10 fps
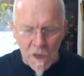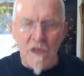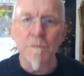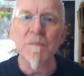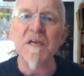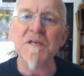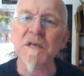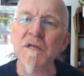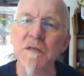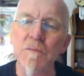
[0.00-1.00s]
It
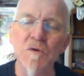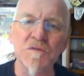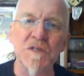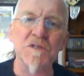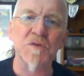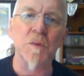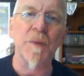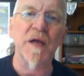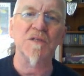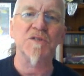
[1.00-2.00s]
immediately moves into a
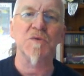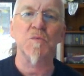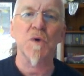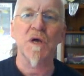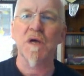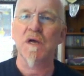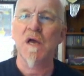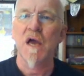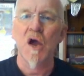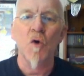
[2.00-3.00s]
pattern
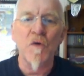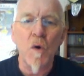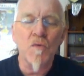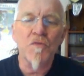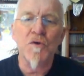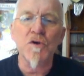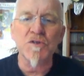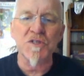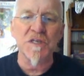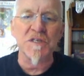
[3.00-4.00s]
where, although on
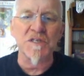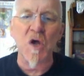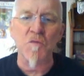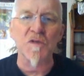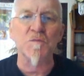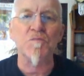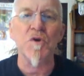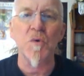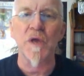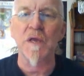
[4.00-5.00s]
Thursday itself, it's
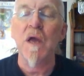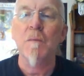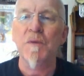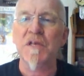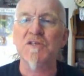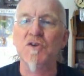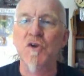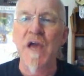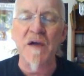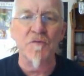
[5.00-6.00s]
brewing, but it's
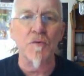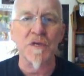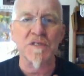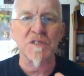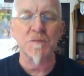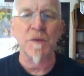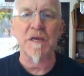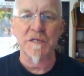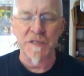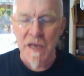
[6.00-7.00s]
gathering
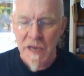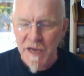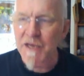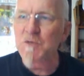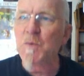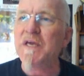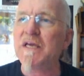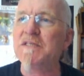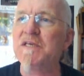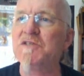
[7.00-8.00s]
speed. And as we
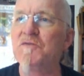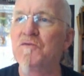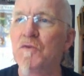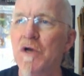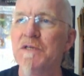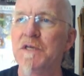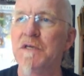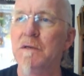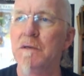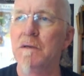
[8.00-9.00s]
get into
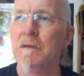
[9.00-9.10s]
Friday